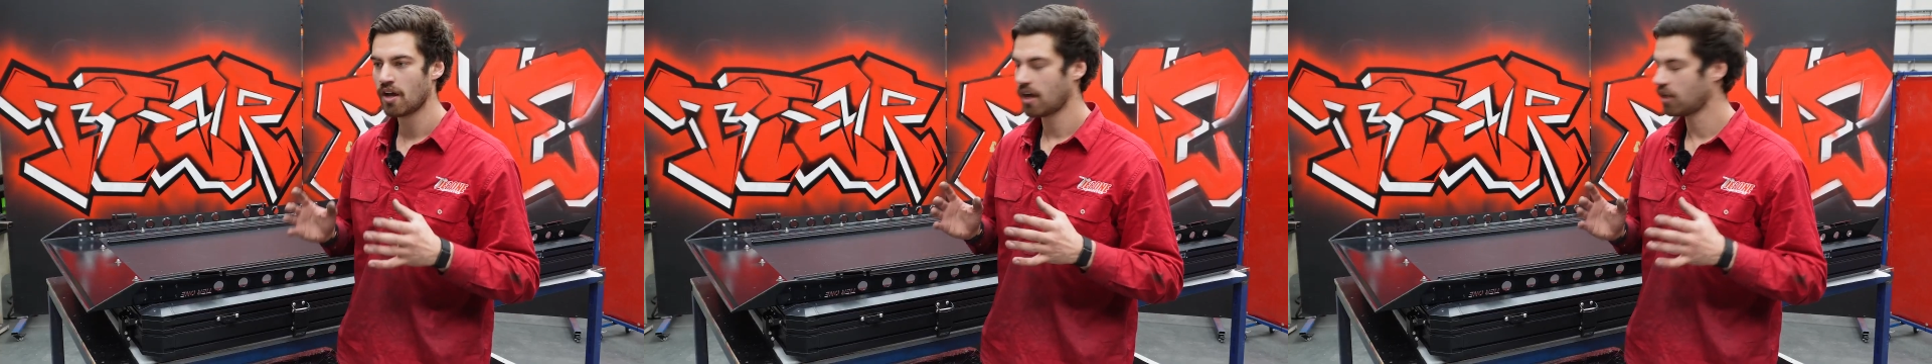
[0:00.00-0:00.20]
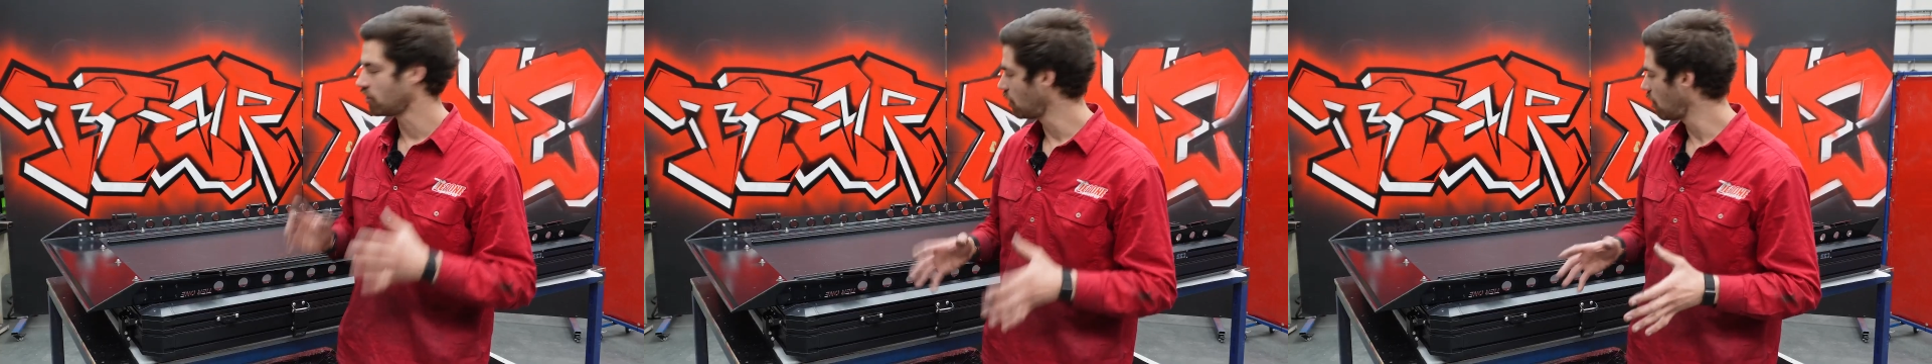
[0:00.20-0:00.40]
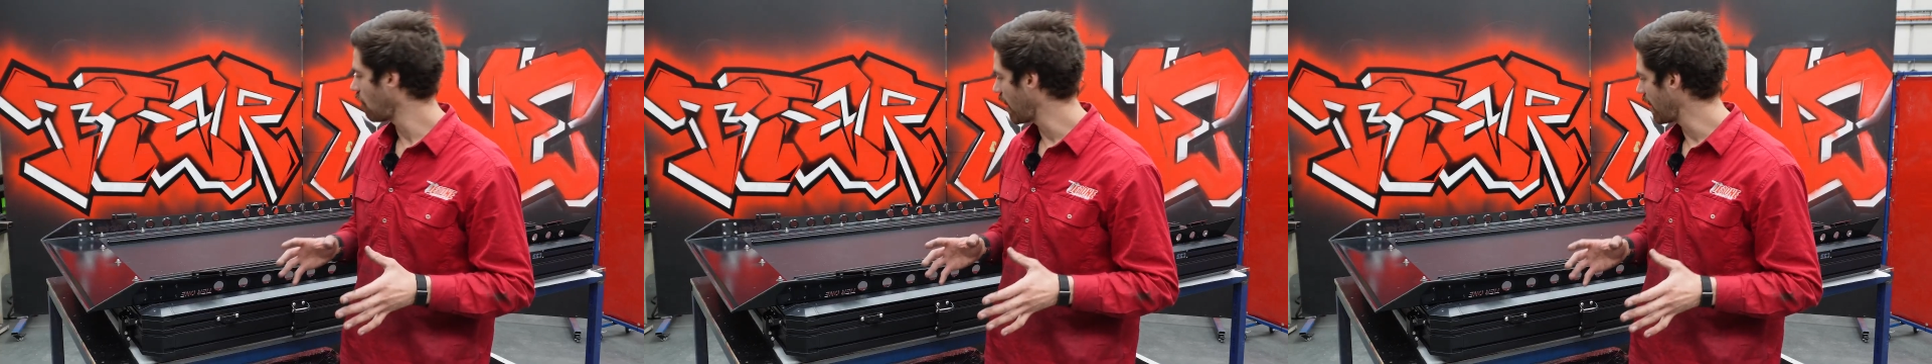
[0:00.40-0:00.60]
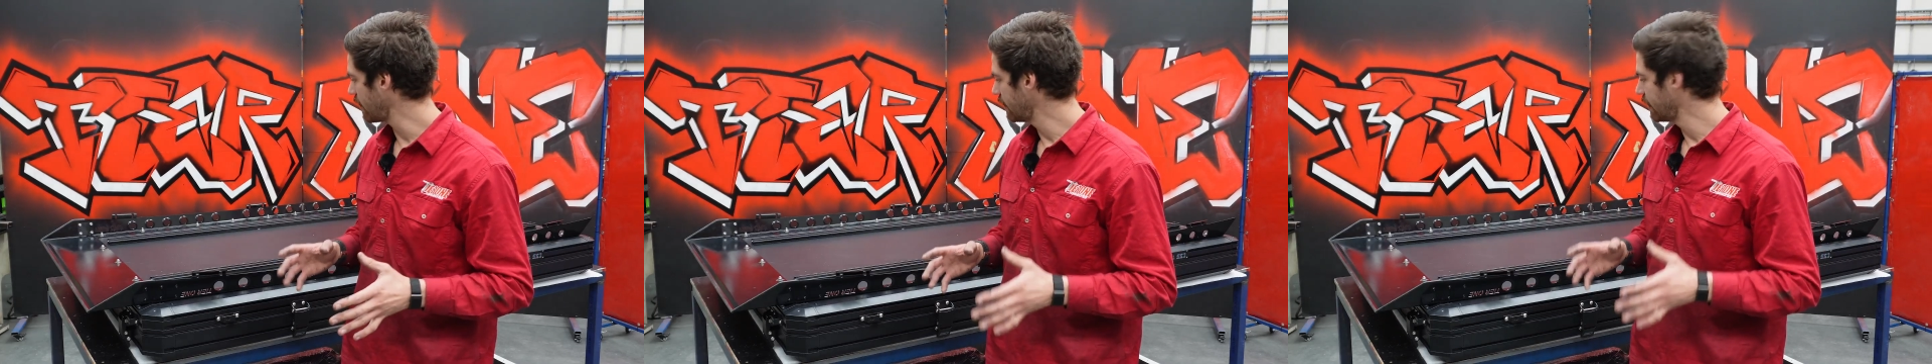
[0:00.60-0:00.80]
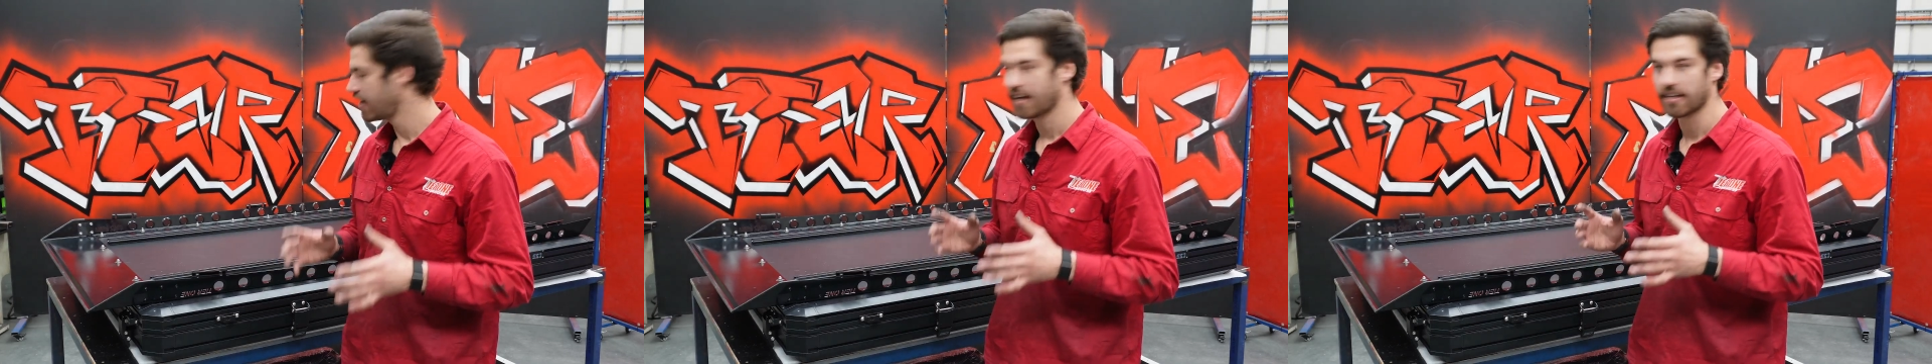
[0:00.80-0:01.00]
and light
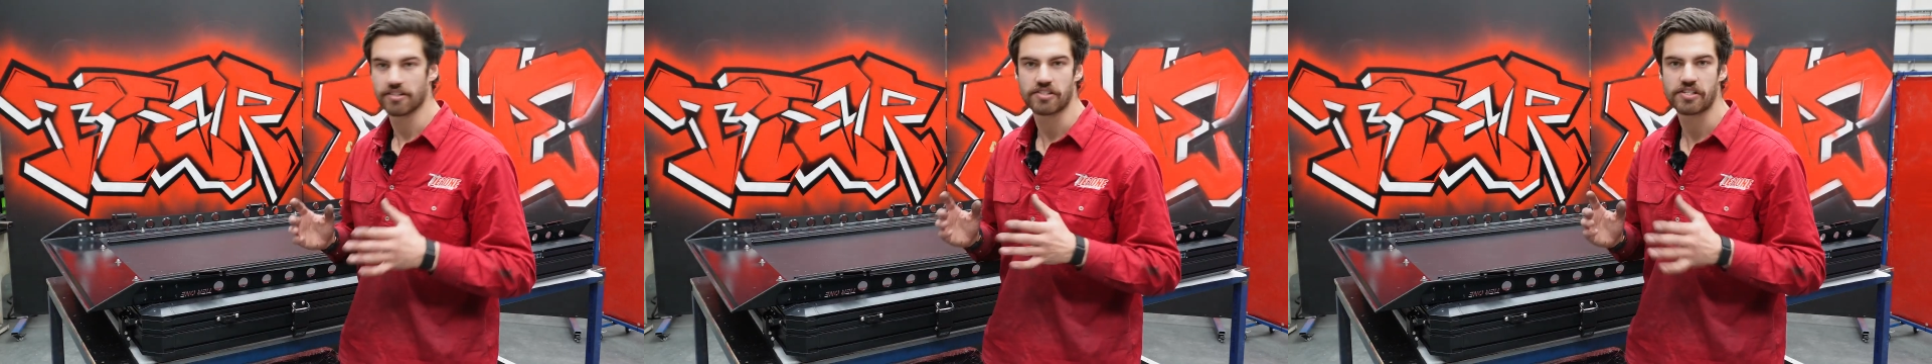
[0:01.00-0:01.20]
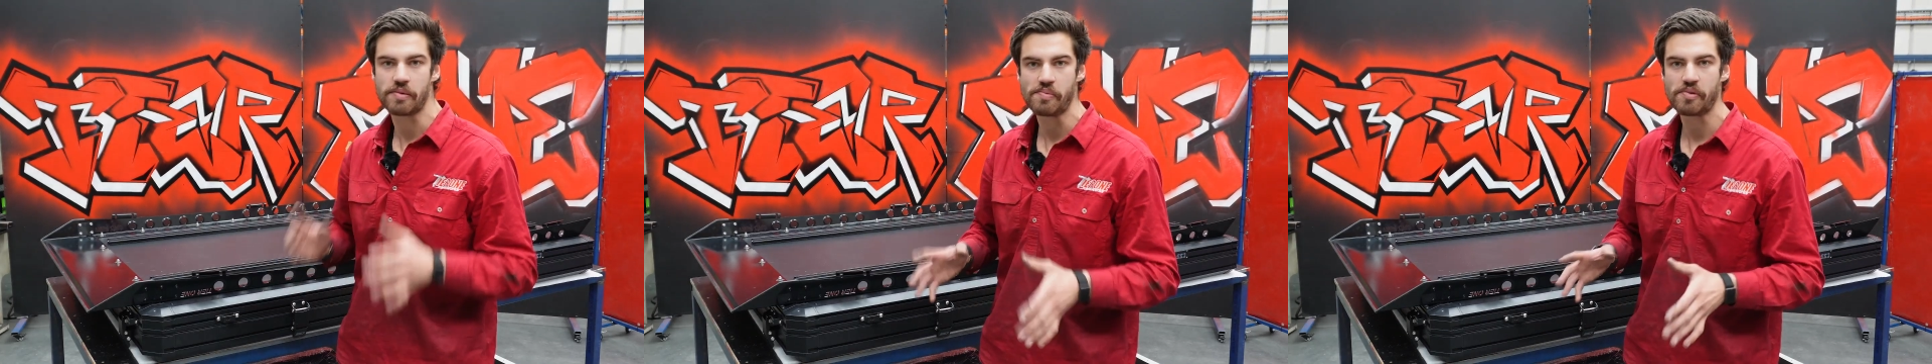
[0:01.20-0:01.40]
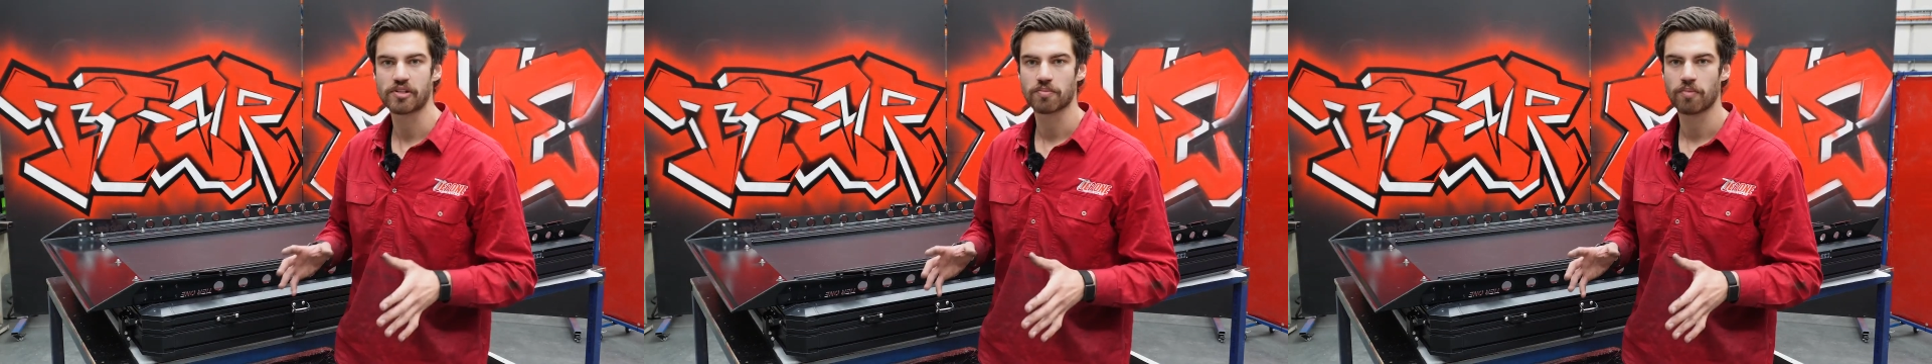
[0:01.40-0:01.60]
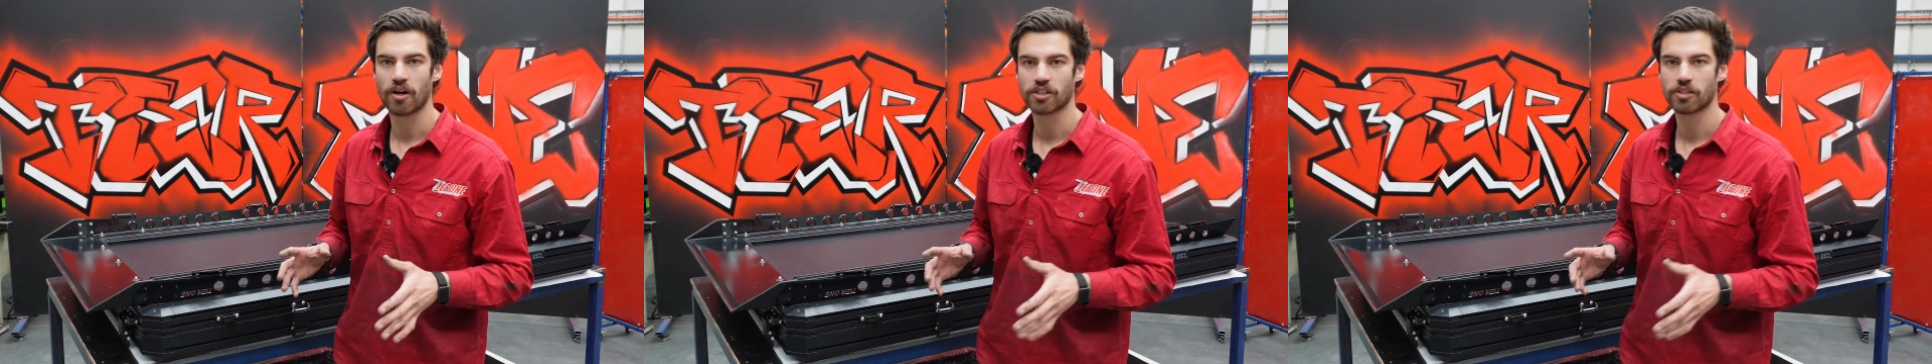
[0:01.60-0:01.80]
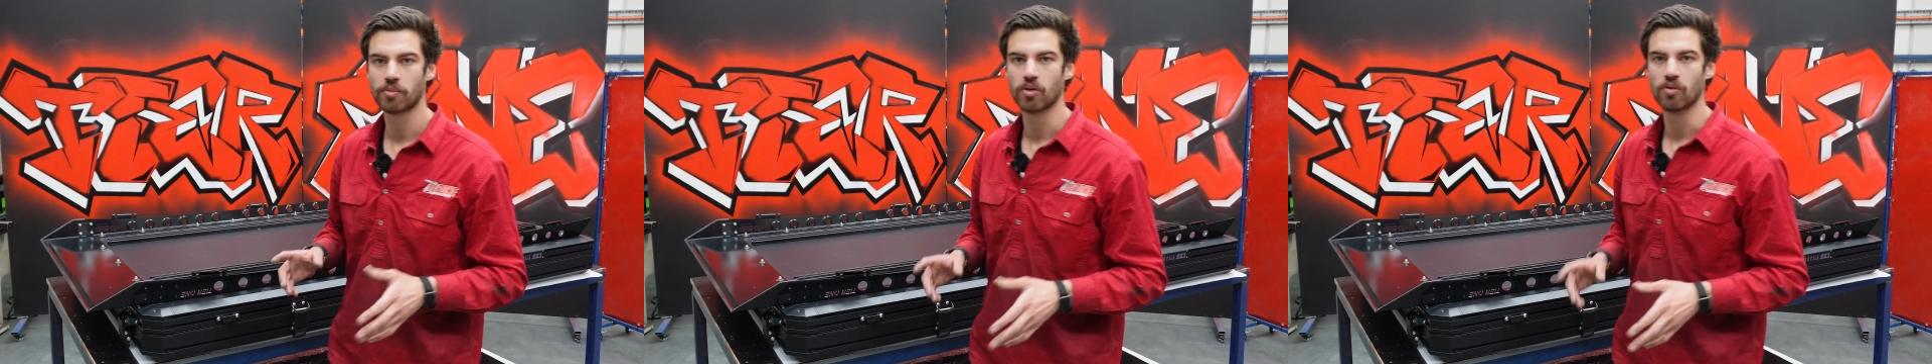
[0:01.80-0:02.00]
and simple as
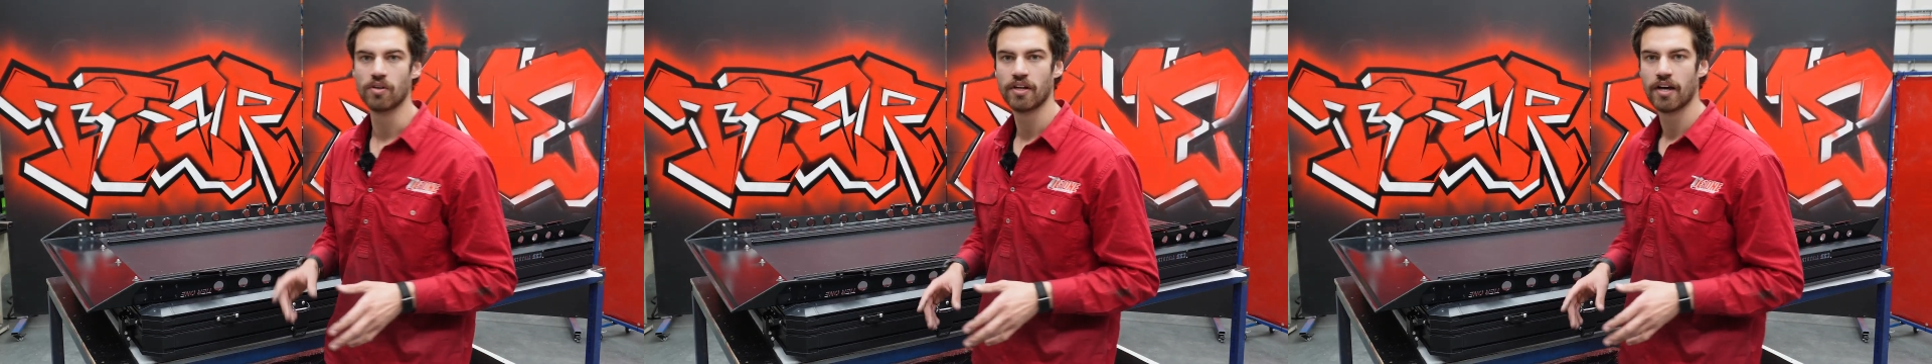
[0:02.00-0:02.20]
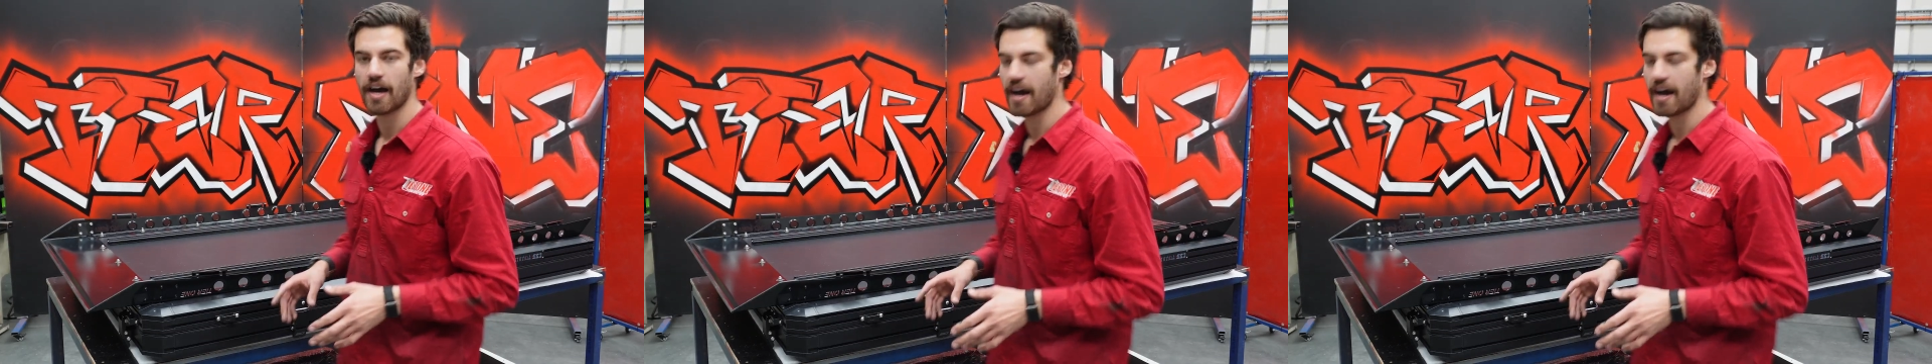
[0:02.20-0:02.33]
possible.